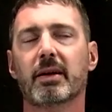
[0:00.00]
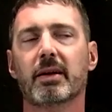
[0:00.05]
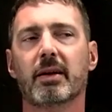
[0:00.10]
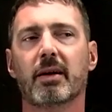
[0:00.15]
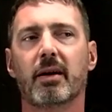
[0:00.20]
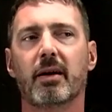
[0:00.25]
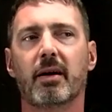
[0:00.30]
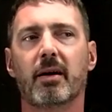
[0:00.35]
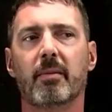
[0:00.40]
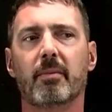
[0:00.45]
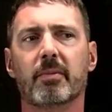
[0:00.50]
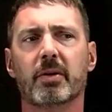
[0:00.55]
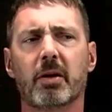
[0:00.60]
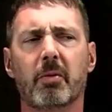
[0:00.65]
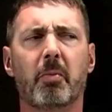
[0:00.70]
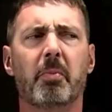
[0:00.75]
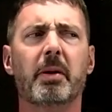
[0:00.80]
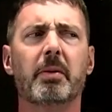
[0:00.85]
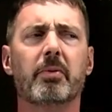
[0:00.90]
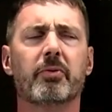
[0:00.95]
A couple
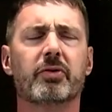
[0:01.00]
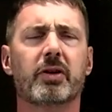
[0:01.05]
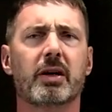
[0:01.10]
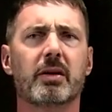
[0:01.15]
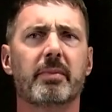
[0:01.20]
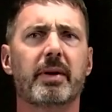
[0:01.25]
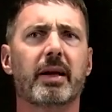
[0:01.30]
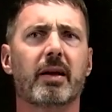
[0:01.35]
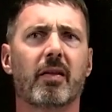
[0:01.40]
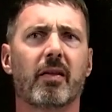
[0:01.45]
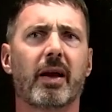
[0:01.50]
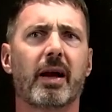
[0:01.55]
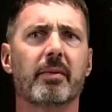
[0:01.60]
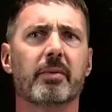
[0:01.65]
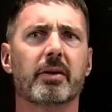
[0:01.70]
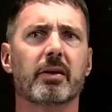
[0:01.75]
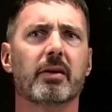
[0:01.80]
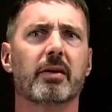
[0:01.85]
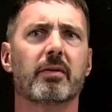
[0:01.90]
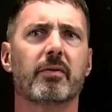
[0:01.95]
people try to make
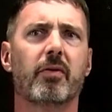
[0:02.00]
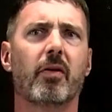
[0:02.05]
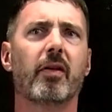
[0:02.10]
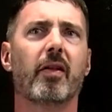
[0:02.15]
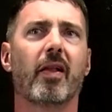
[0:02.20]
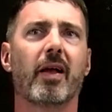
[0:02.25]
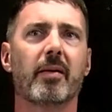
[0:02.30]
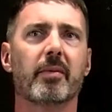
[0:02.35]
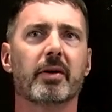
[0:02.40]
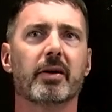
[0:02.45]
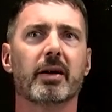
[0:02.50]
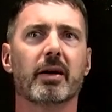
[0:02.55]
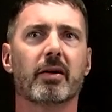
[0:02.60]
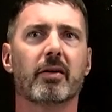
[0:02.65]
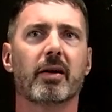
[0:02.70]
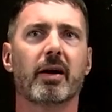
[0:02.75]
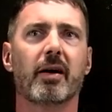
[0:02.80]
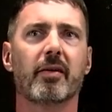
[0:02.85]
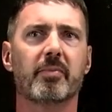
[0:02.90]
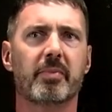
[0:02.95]
fully laminar
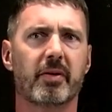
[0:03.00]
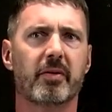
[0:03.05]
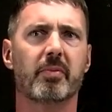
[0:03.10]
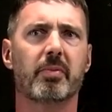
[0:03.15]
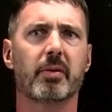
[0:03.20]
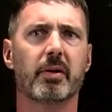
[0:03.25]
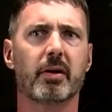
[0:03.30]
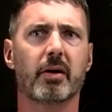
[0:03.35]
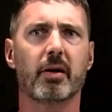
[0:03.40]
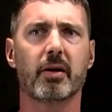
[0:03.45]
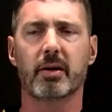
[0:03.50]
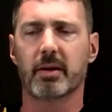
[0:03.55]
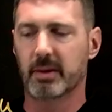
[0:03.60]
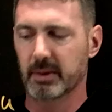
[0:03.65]
aircraft, but it's pretty hard.